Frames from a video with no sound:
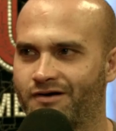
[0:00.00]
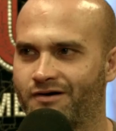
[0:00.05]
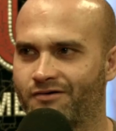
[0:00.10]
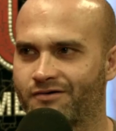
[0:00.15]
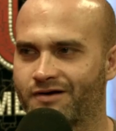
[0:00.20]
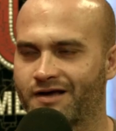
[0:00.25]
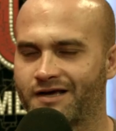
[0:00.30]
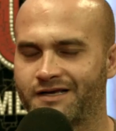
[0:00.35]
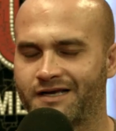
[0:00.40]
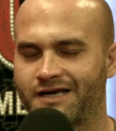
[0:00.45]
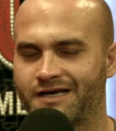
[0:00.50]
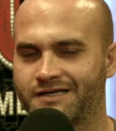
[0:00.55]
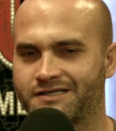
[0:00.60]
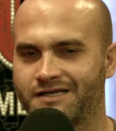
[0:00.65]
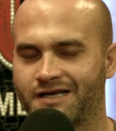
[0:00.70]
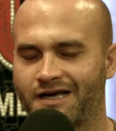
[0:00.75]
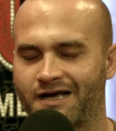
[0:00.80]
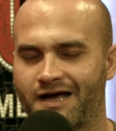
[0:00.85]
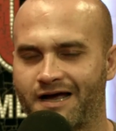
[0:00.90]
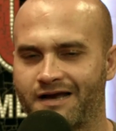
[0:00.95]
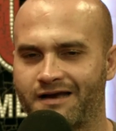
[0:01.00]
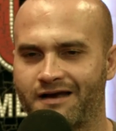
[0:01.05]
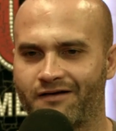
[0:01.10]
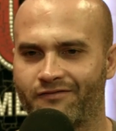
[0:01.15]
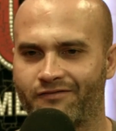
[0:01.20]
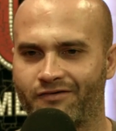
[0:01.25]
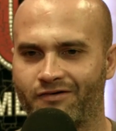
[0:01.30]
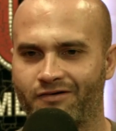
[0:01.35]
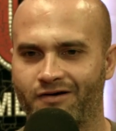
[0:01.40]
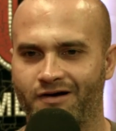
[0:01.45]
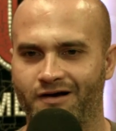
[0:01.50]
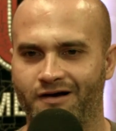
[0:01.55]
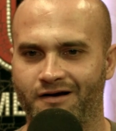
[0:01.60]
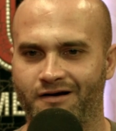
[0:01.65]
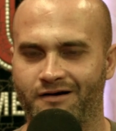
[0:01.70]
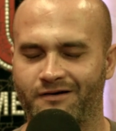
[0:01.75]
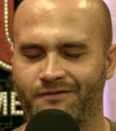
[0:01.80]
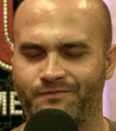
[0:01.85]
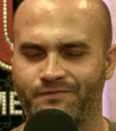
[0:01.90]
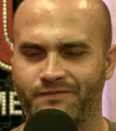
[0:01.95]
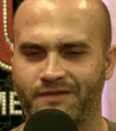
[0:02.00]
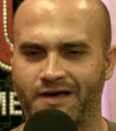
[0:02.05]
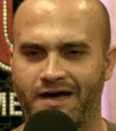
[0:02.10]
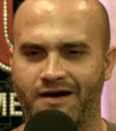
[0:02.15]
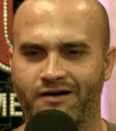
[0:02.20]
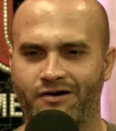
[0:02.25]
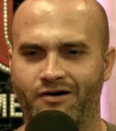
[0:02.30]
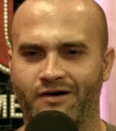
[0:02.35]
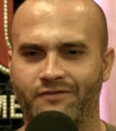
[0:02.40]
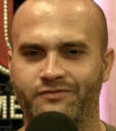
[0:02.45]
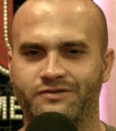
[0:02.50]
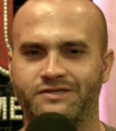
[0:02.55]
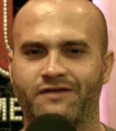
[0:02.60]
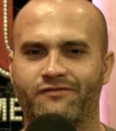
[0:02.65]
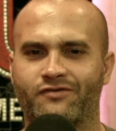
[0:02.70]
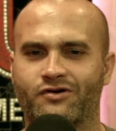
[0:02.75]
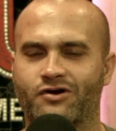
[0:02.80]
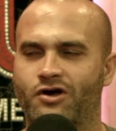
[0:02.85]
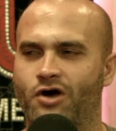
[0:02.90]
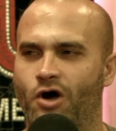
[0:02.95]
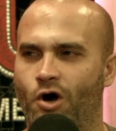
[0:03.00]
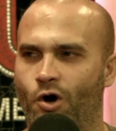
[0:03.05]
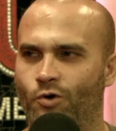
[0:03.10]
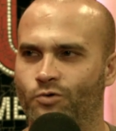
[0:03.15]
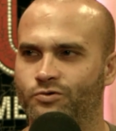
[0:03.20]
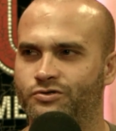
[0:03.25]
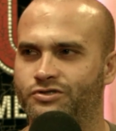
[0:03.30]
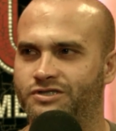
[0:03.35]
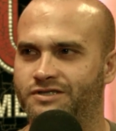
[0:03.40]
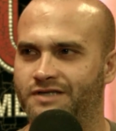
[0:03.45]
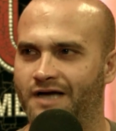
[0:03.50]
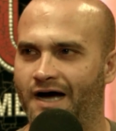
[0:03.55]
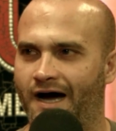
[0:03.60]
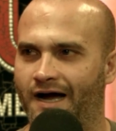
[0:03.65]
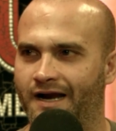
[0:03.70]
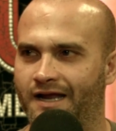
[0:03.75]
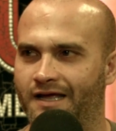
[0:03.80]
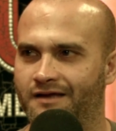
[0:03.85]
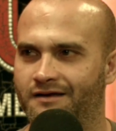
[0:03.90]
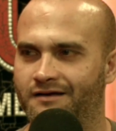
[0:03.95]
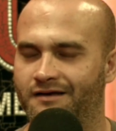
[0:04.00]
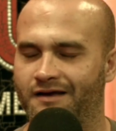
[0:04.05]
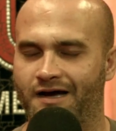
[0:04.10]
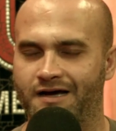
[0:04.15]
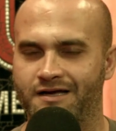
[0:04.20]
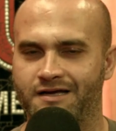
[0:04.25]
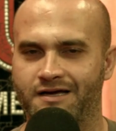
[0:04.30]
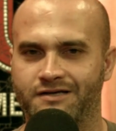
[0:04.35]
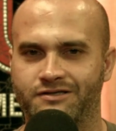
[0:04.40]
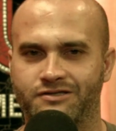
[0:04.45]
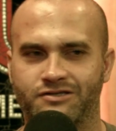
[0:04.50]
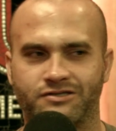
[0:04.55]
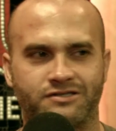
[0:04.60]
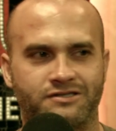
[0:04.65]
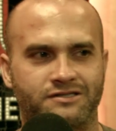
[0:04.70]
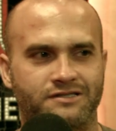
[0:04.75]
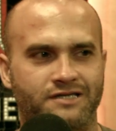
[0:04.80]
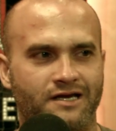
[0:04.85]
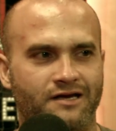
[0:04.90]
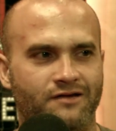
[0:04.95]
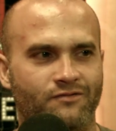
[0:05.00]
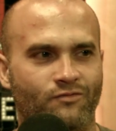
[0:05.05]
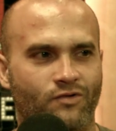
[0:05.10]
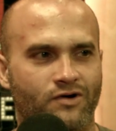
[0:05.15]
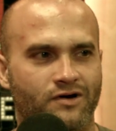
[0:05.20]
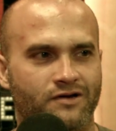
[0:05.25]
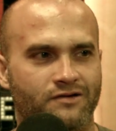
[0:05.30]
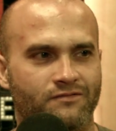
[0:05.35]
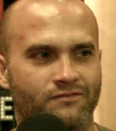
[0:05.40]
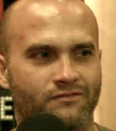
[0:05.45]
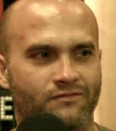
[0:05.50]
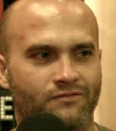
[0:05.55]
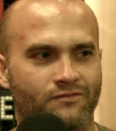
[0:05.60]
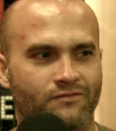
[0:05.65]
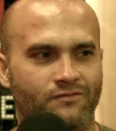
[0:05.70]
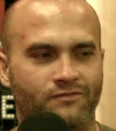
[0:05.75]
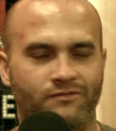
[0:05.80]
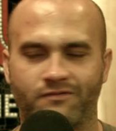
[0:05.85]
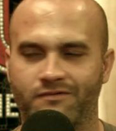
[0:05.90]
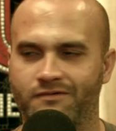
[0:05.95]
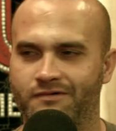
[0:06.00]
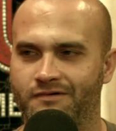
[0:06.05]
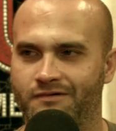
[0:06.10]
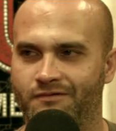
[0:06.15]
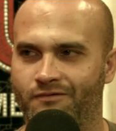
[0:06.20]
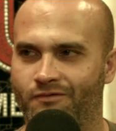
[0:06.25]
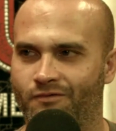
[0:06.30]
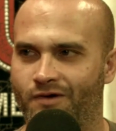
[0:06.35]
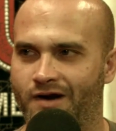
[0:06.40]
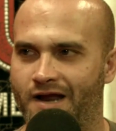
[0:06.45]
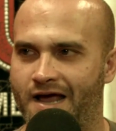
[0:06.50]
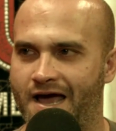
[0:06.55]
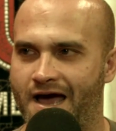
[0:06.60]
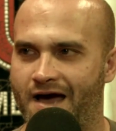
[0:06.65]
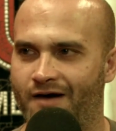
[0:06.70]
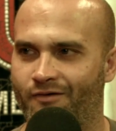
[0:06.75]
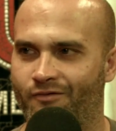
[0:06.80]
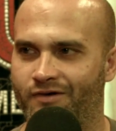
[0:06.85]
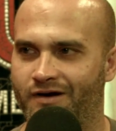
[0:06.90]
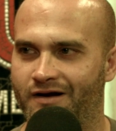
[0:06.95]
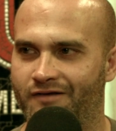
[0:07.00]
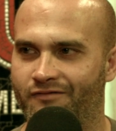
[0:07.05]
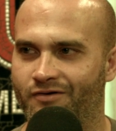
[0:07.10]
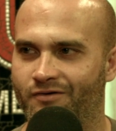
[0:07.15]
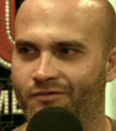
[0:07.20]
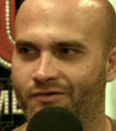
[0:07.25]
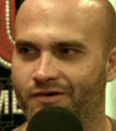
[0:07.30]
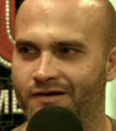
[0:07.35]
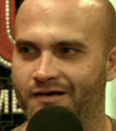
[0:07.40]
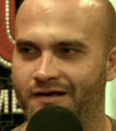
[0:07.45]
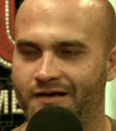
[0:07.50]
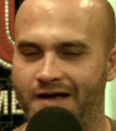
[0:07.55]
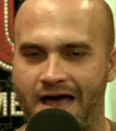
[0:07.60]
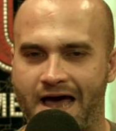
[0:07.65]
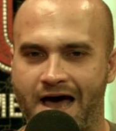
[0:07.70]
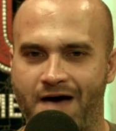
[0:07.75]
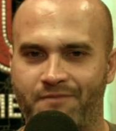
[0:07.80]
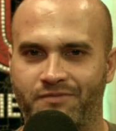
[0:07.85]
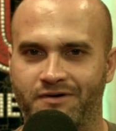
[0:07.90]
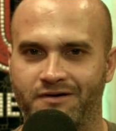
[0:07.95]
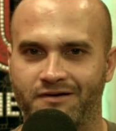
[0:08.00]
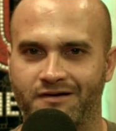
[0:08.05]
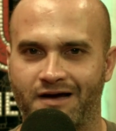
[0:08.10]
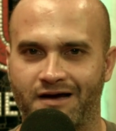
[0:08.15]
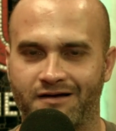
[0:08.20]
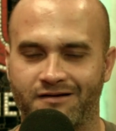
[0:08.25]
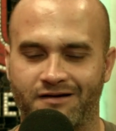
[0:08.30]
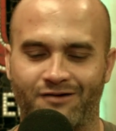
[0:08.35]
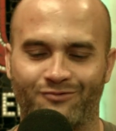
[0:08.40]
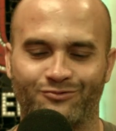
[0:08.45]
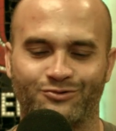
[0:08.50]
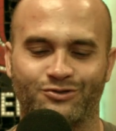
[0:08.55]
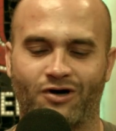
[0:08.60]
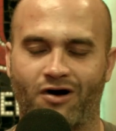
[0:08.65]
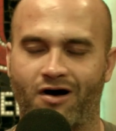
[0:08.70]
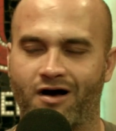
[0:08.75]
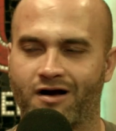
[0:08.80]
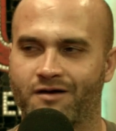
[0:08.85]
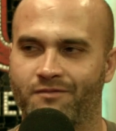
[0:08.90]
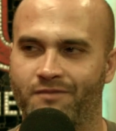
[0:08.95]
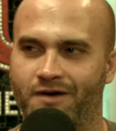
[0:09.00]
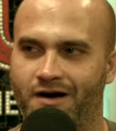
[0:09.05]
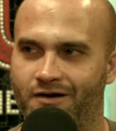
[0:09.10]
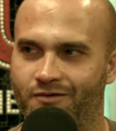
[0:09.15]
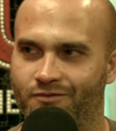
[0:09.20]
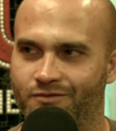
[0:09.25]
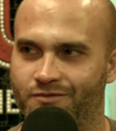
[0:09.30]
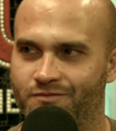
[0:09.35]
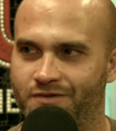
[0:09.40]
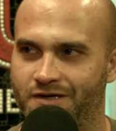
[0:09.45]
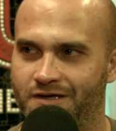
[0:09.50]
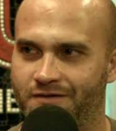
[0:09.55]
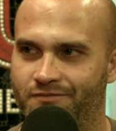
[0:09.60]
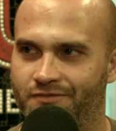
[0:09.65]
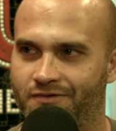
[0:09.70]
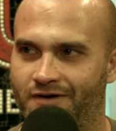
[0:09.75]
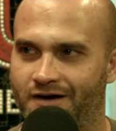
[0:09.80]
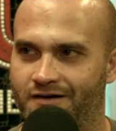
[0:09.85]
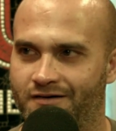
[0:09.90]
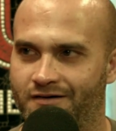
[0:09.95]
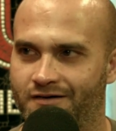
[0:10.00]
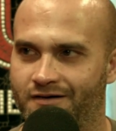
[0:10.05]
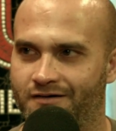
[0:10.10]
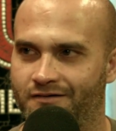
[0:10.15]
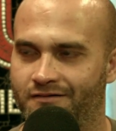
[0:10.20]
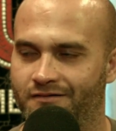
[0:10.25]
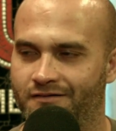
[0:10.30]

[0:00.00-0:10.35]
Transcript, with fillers: Okay, yeah. See, I never. Uh, I don't know. I was never coached on it. I, I just did what what ha- whatever happened. I, I, don't talk about it with people. I don't it's true. Know.